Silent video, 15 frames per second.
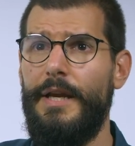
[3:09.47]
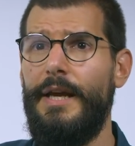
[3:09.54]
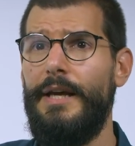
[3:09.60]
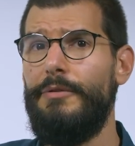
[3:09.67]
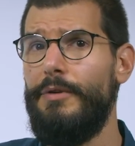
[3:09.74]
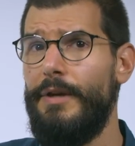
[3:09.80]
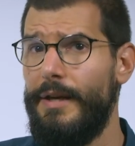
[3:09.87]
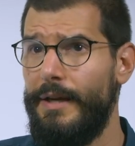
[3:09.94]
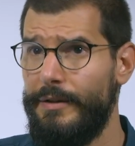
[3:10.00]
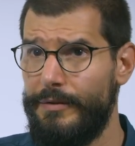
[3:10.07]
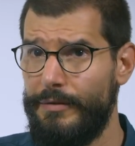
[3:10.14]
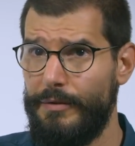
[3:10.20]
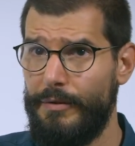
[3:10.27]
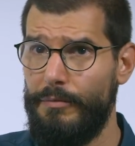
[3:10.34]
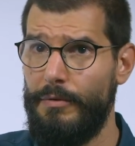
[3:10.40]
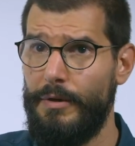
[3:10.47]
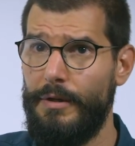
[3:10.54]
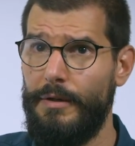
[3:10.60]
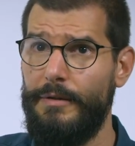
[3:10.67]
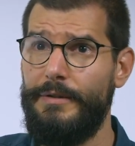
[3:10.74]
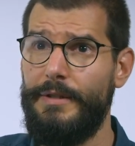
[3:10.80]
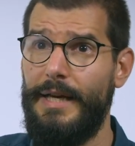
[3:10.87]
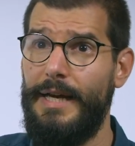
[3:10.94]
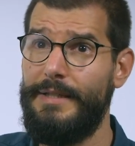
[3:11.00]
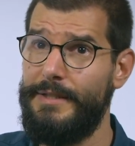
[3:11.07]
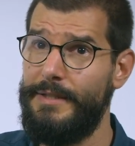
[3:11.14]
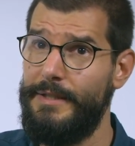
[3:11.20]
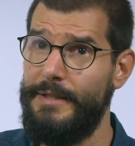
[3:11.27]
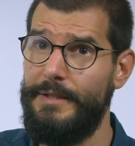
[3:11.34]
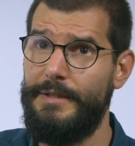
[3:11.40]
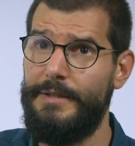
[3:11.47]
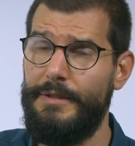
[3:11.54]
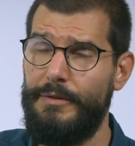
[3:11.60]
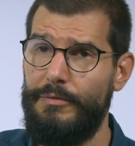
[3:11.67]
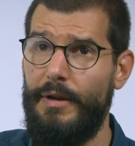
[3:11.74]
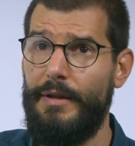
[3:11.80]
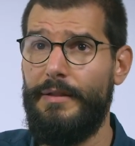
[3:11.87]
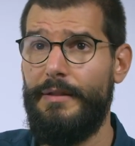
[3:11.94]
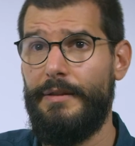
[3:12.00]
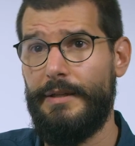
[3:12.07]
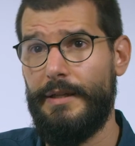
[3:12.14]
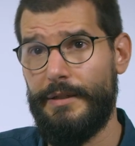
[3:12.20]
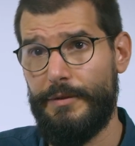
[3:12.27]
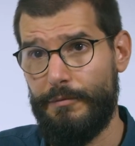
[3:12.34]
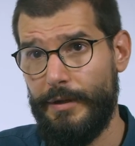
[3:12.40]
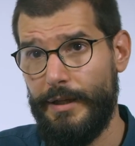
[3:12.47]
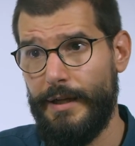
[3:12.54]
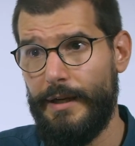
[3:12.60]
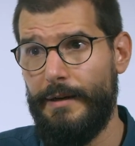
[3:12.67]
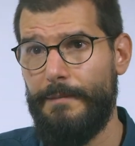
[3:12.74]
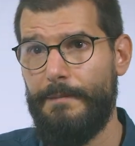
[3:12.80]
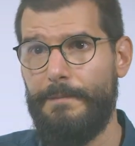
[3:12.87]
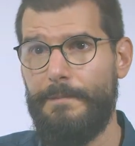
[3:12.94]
and relate to the world as it is rather than as we are.